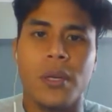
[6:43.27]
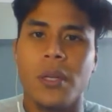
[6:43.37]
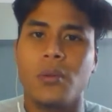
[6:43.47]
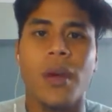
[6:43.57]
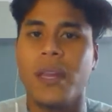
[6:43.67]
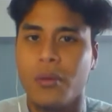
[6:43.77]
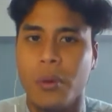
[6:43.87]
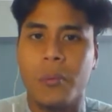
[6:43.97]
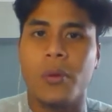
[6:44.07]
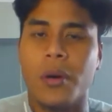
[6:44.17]
into any
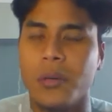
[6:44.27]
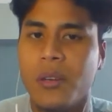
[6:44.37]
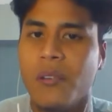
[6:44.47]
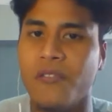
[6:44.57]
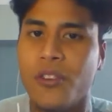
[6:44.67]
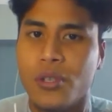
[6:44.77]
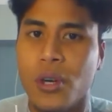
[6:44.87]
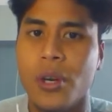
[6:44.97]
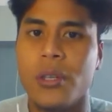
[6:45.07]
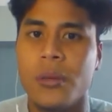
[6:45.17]
cryptocurrency of your
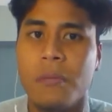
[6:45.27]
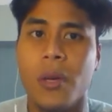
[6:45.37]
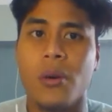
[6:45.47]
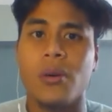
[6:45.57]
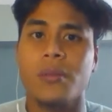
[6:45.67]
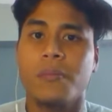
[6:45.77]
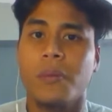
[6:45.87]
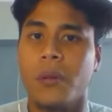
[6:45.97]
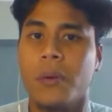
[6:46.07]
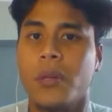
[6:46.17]
choice,
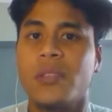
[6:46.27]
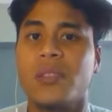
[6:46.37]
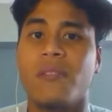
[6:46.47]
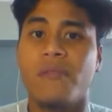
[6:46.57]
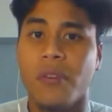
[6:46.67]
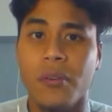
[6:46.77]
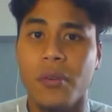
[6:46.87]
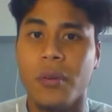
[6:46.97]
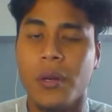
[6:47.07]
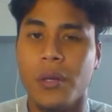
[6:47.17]
purely because it's a very
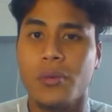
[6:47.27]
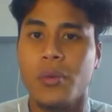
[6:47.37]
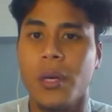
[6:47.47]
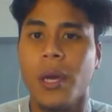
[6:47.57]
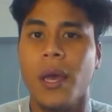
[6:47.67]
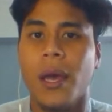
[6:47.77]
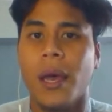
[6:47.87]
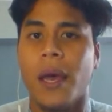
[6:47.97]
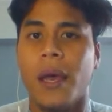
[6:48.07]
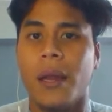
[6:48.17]
new industry,
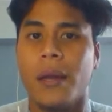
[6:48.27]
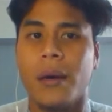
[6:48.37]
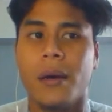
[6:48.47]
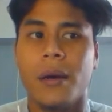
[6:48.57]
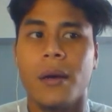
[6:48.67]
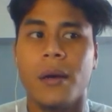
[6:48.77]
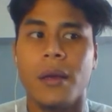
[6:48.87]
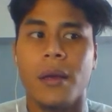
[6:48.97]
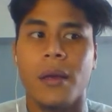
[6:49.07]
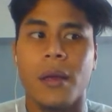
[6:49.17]
and
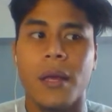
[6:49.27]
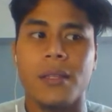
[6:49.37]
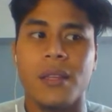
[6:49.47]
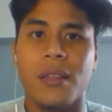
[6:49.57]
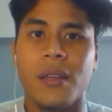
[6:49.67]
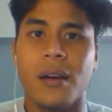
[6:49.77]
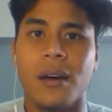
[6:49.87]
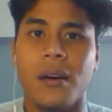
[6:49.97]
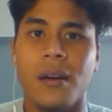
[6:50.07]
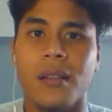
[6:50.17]
as in
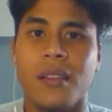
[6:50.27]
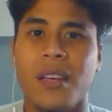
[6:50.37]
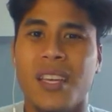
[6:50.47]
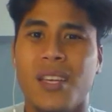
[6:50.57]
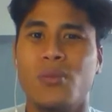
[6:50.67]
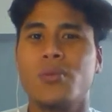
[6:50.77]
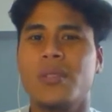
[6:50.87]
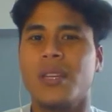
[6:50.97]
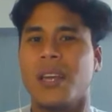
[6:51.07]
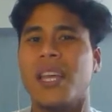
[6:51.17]
the
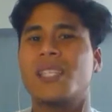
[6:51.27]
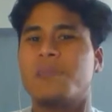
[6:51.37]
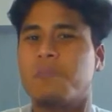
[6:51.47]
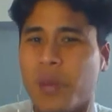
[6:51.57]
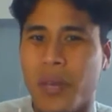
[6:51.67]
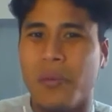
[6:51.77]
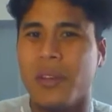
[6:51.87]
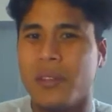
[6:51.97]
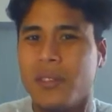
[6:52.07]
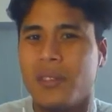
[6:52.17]
user
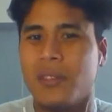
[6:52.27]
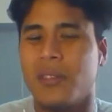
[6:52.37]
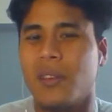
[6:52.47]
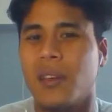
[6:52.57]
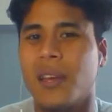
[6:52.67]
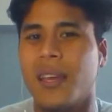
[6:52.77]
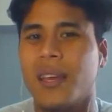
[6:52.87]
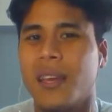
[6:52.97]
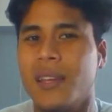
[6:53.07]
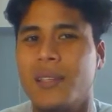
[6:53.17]
experience
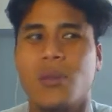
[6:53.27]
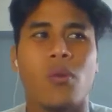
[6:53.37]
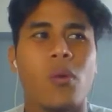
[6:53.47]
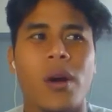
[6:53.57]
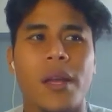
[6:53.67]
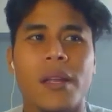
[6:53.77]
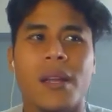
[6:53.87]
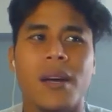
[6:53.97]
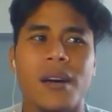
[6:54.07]
is quite